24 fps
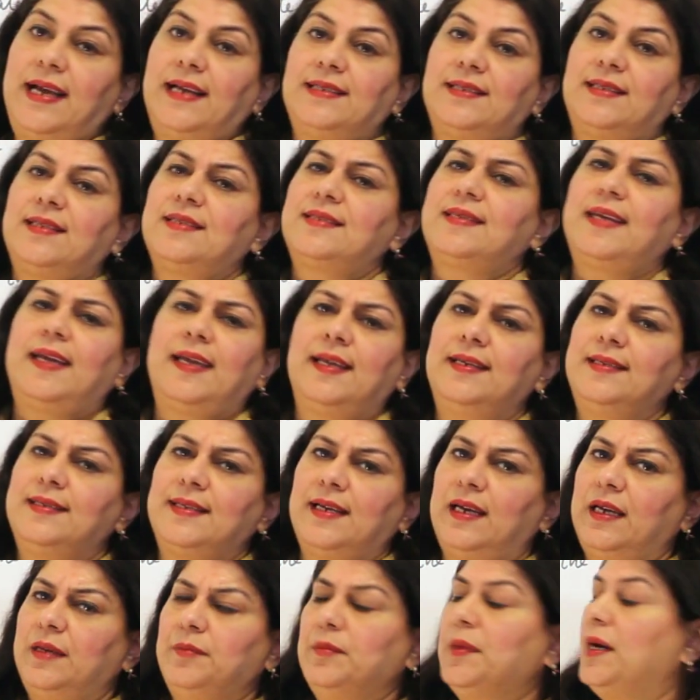at the second
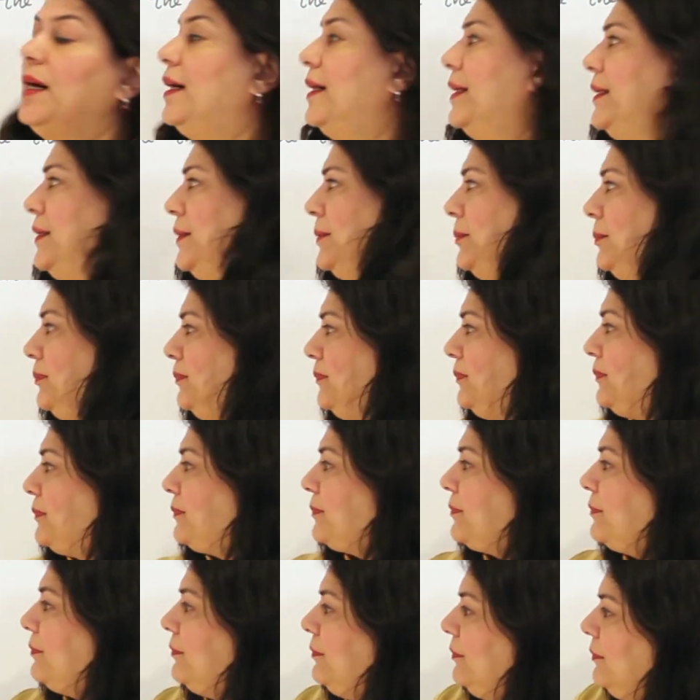time R,
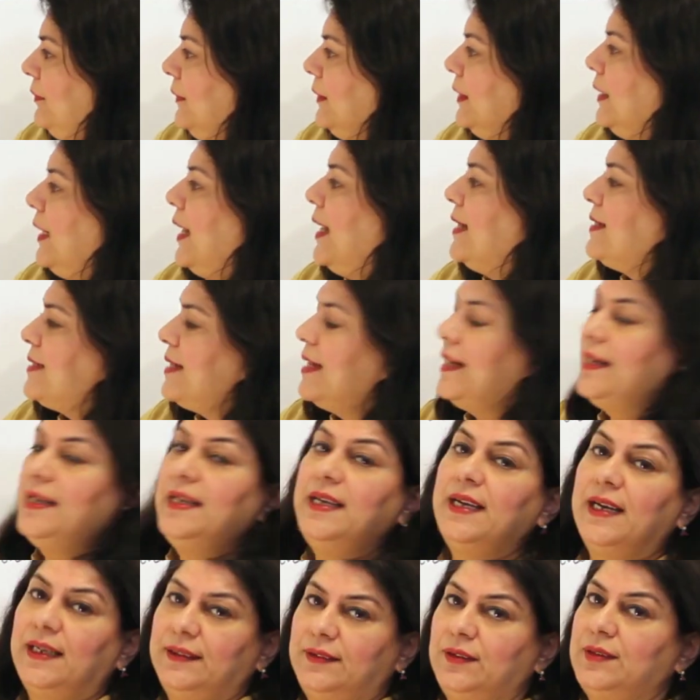at
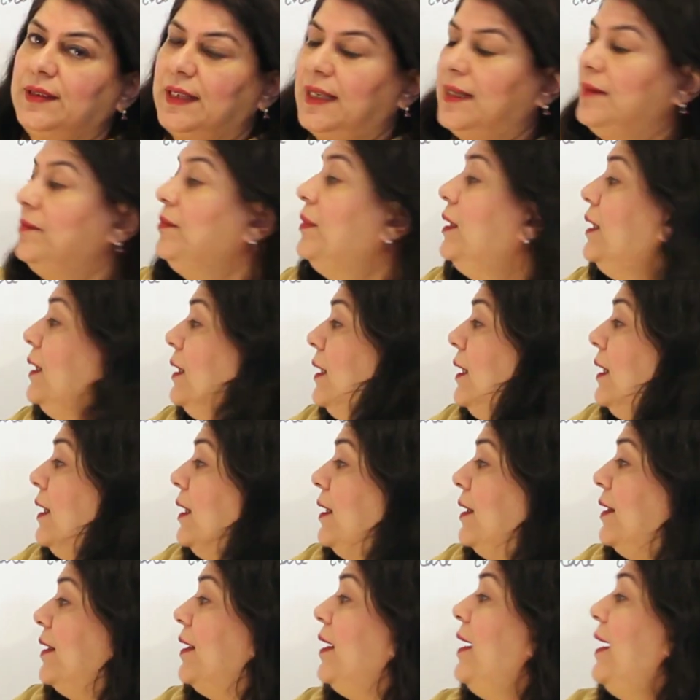any other time
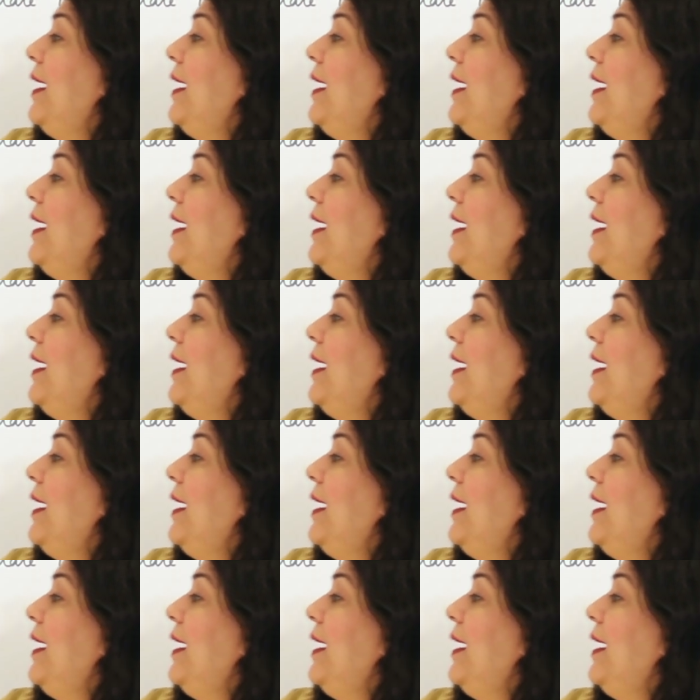R.